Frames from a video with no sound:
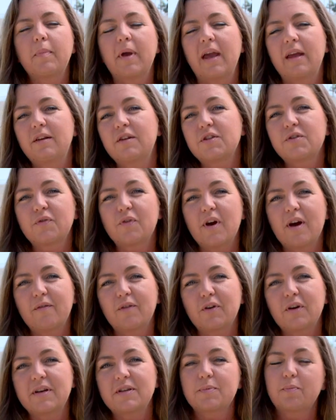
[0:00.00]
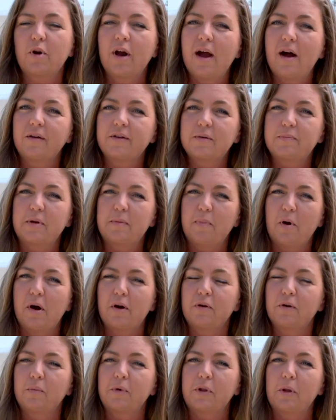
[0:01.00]
Companions Forever is proud to be
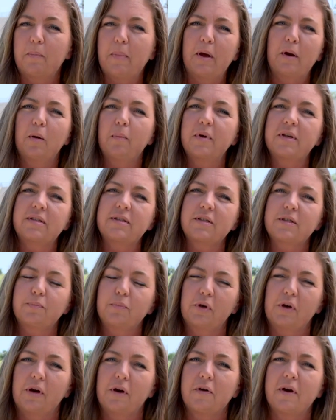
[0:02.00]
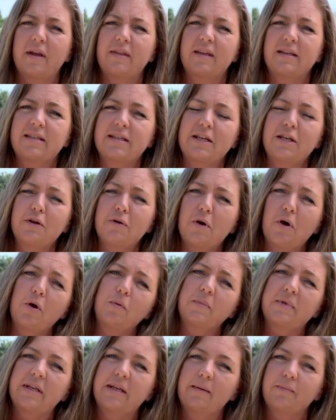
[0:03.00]
partnered with the Better Business Bureau and the TU
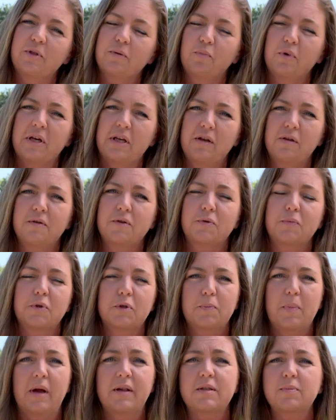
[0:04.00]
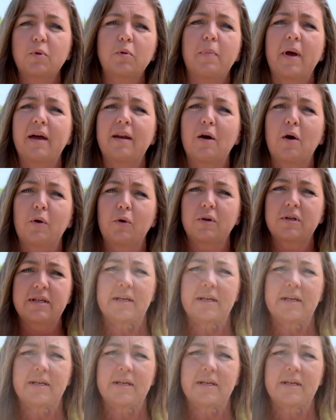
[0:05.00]
Home Team to bring you these responsible pet owner